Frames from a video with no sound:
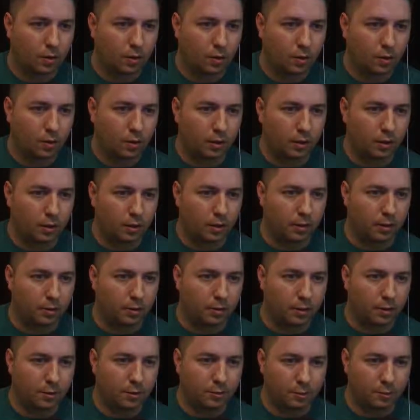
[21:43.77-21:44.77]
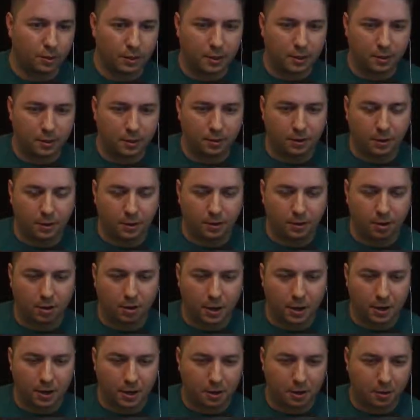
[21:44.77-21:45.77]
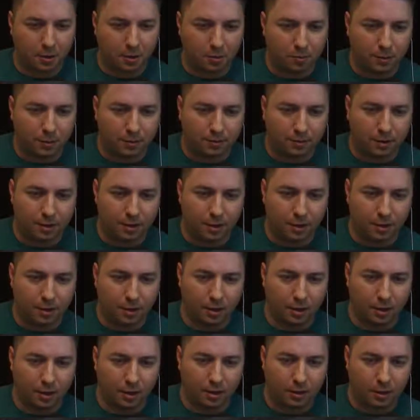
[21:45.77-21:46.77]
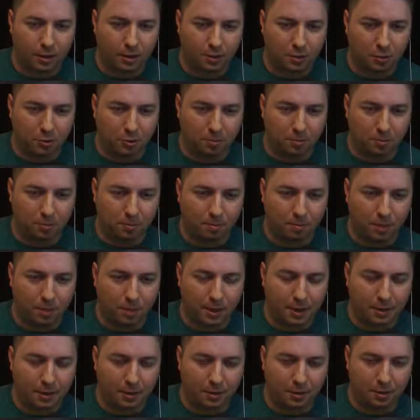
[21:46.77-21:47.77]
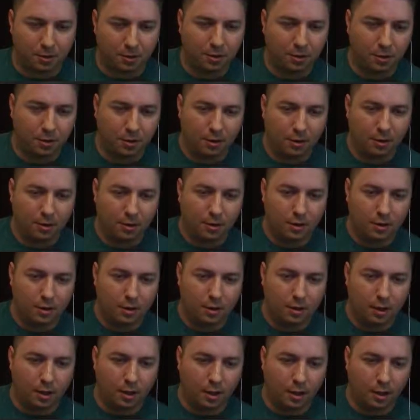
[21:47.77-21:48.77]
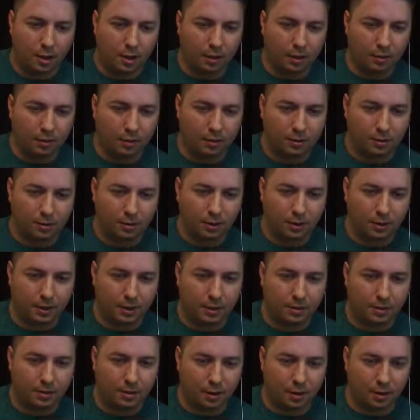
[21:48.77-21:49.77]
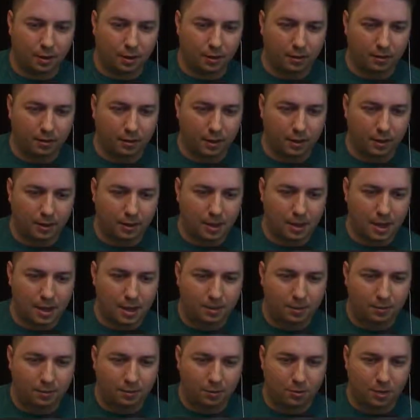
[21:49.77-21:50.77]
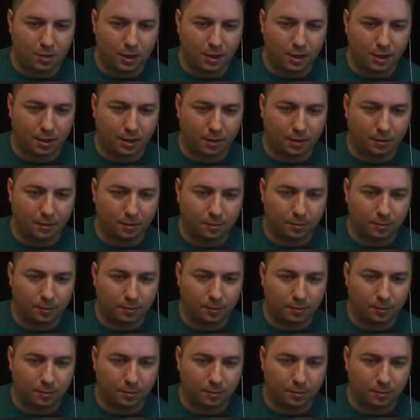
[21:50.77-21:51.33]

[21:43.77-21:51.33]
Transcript: is this one here, the Ender IO. It's conduit binder. To get that, you gotta